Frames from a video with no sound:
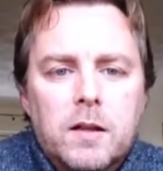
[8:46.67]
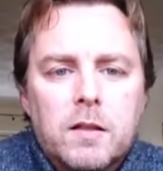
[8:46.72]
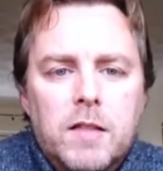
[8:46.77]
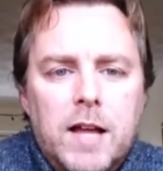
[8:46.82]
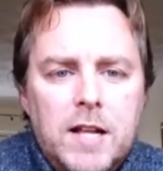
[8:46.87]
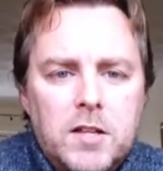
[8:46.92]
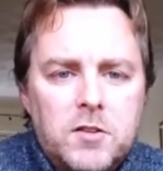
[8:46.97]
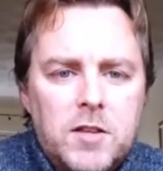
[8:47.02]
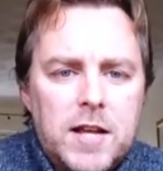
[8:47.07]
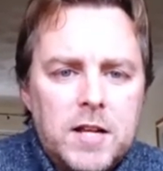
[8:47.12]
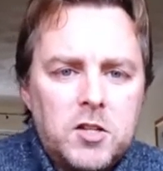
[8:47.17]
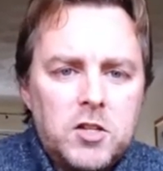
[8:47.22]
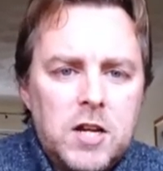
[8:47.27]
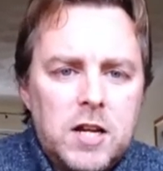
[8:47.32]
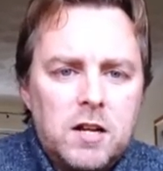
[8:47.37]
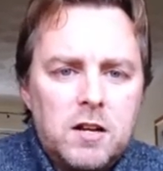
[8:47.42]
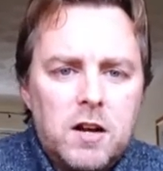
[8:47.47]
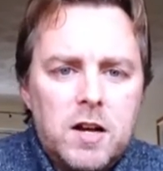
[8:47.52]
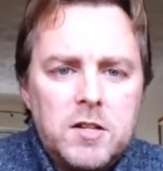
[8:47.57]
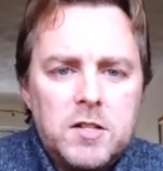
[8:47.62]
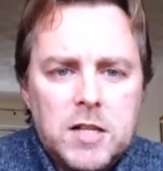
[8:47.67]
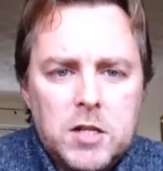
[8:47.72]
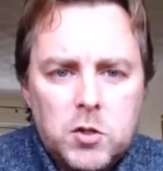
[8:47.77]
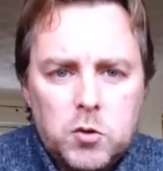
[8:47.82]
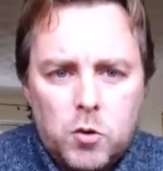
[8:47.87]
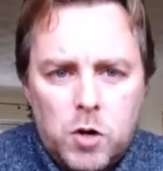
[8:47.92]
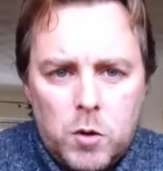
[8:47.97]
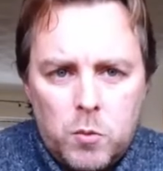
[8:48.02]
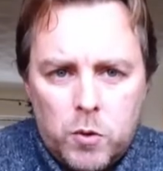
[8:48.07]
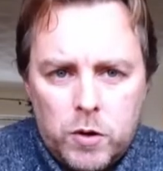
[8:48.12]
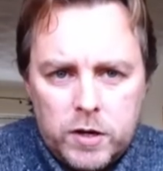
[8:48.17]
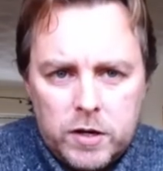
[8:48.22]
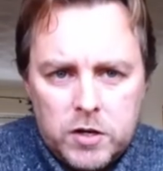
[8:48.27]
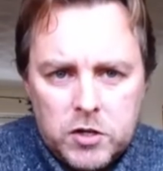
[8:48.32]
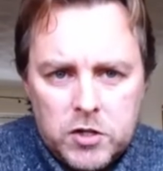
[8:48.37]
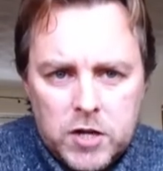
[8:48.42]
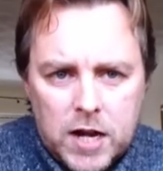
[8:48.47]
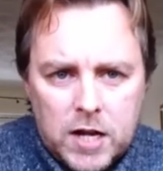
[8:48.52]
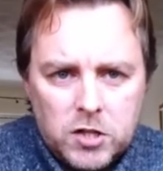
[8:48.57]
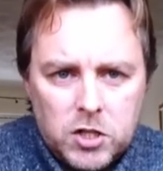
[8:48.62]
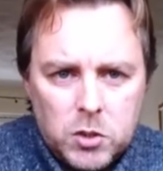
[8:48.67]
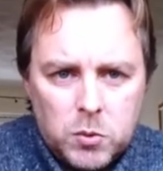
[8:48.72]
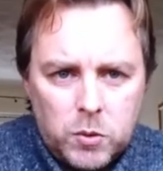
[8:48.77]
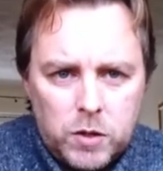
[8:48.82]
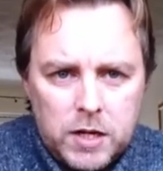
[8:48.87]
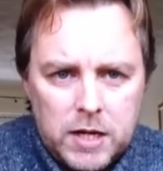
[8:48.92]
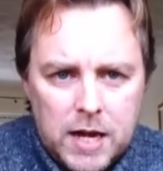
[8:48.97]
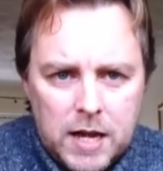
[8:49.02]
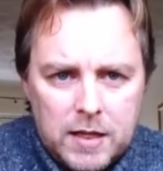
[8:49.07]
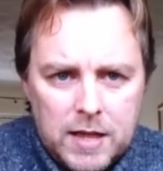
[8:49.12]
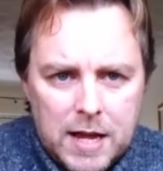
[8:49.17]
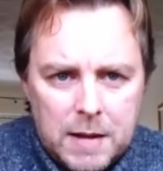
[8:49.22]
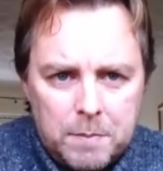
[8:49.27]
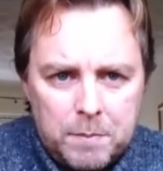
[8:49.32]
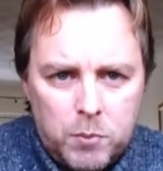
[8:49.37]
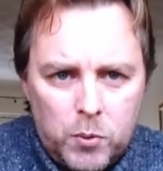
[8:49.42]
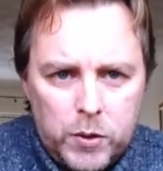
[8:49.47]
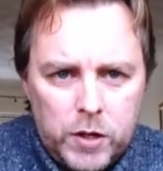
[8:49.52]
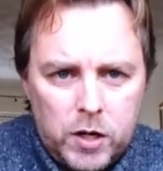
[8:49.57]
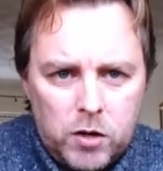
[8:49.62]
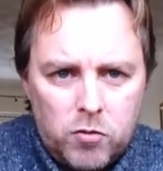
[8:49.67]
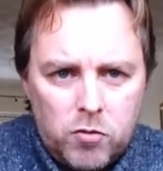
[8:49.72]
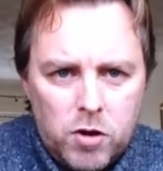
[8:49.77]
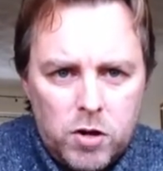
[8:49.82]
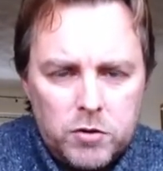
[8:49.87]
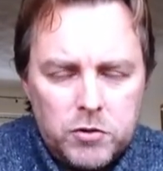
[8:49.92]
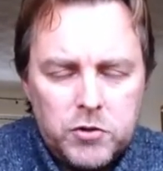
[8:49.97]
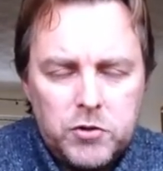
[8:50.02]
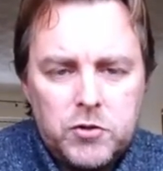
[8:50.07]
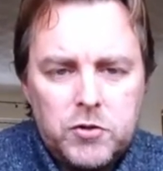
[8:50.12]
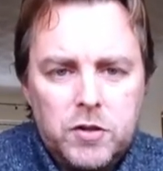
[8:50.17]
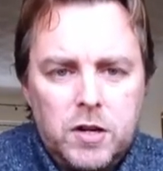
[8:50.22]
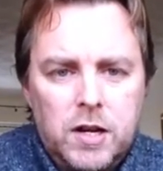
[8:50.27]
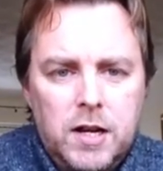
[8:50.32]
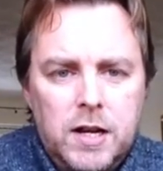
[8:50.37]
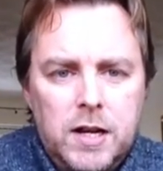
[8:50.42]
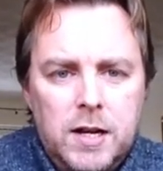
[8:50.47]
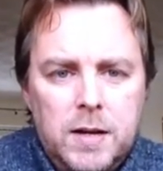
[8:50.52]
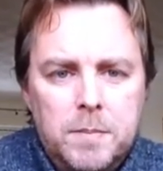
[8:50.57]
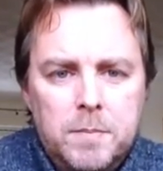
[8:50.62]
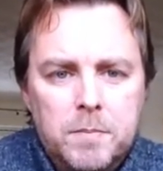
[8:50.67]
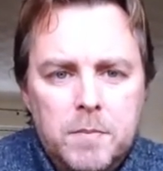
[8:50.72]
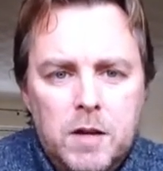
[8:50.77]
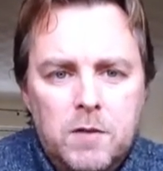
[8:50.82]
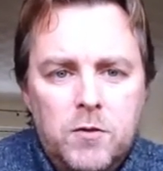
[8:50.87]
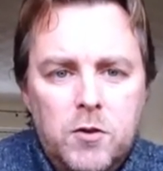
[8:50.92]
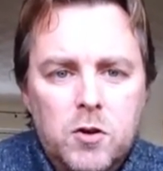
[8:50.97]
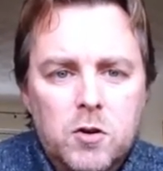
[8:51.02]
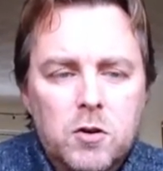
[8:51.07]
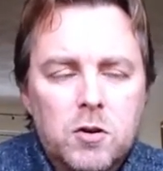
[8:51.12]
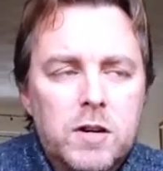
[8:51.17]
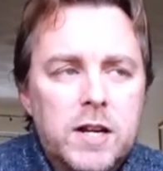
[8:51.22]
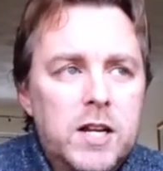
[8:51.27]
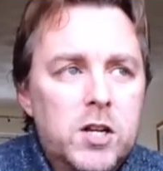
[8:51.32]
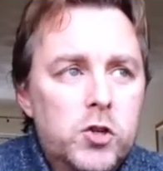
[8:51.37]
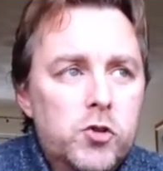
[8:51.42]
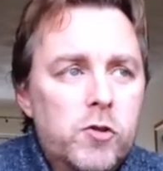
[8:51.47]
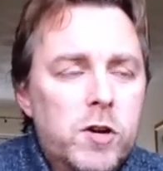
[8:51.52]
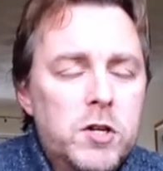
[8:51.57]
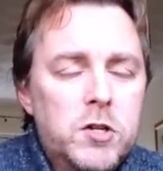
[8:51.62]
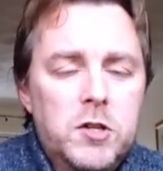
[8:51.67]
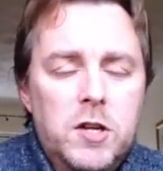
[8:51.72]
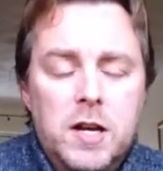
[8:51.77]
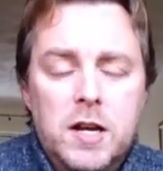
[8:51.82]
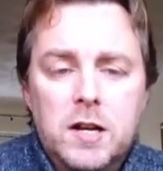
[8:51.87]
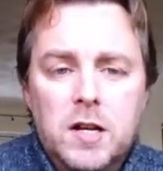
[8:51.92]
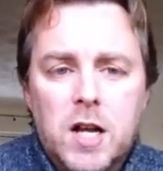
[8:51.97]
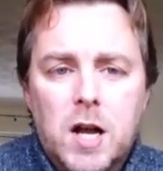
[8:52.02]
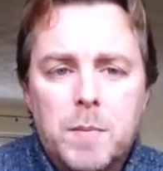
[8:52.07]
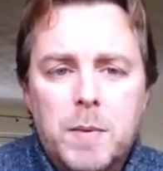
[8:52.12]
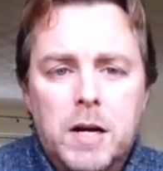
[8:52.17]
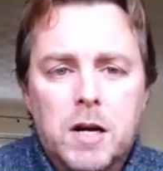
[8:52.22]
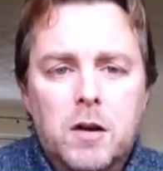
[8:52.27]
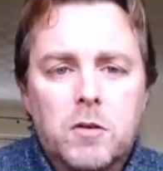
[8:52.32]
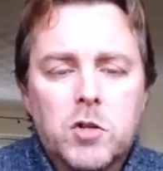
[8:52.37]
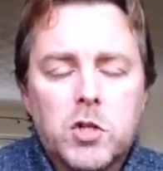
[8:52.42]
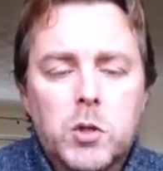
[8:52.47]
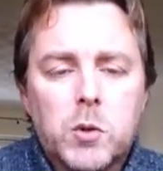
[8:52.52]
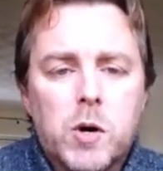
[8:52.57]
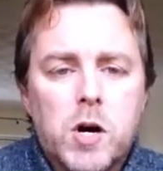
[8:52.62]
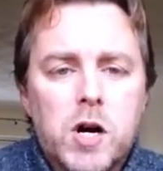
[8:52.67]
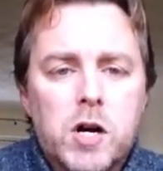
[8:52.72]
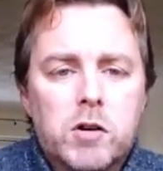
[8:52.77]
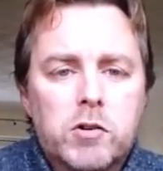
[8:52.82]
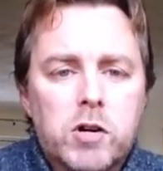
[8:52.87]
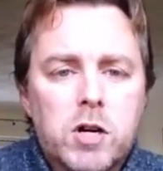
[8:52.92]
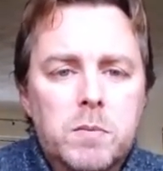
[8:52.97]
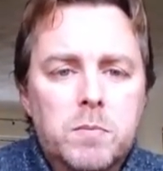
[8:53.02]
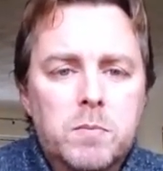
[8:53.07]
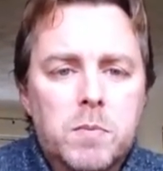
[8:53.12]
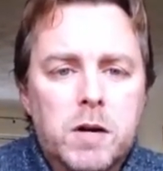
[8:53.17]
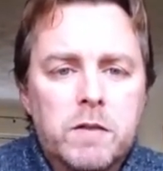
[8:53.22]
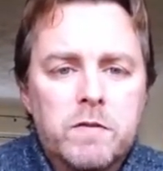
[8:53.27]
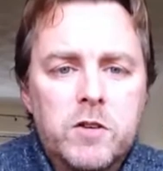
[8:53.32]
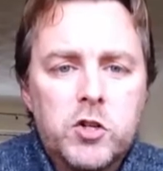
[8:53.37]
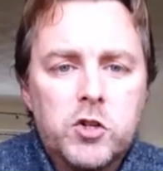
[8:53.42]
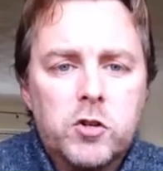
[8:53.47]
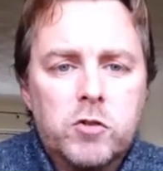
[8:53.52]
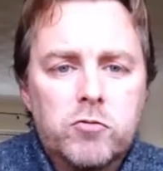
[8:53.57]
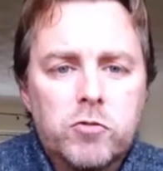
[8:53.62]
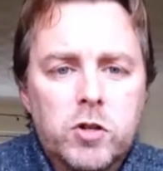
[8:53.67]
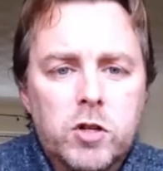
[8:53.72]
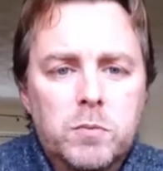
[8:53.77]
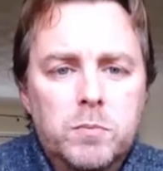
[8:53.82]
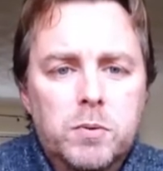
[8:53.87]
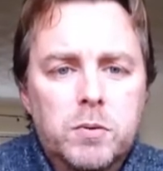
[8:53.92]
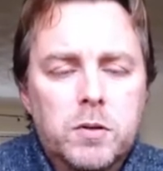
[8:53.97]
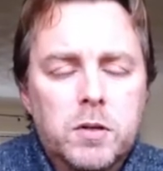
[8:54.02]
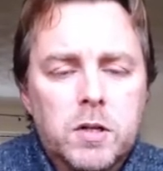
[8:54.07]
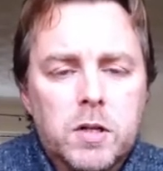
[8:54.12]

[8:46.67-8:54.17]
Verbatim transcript: that's it, guys. That's all I wanted to say. I just wanted to get that point across. If you're interested in coming along to our group, my vision group,